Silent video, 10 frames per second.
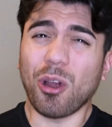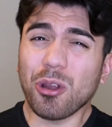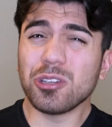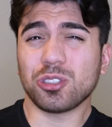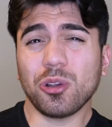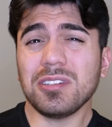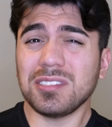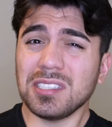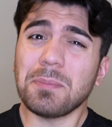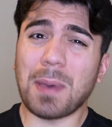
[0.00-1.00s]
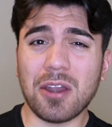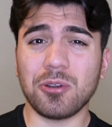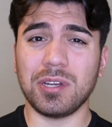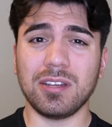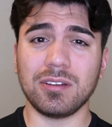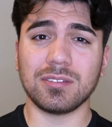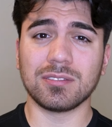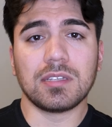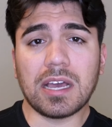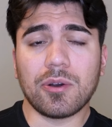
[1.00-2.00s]
Are you starting to see the pattern here?
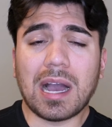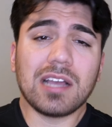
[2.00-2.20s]
Now,